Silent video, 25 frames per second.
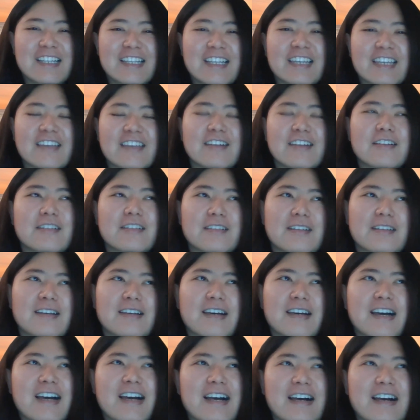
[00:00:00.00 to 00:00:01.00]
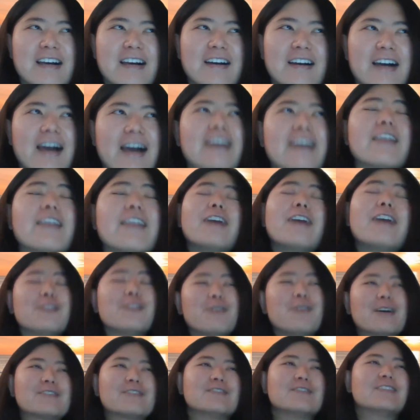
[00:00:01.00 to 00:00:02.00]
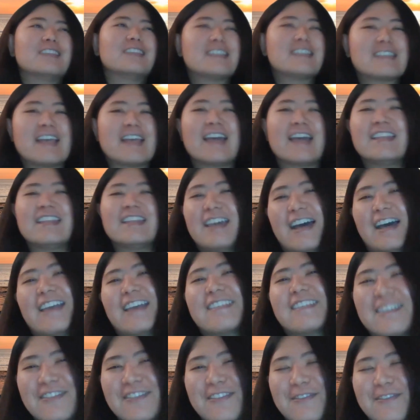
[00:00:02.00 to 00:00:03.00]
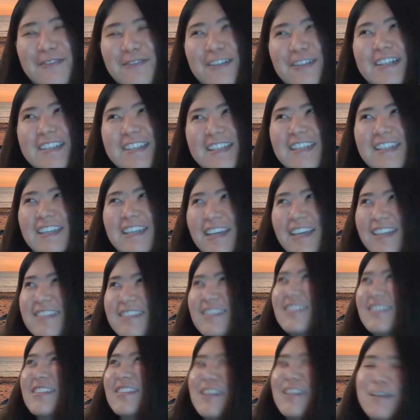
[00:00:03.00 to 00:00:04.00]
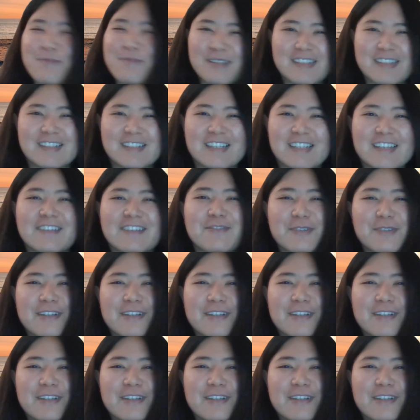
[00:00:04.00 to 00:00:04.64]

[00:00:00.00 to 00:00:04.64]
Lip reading: Like, I don't want to diss any other university in Estonia, but like,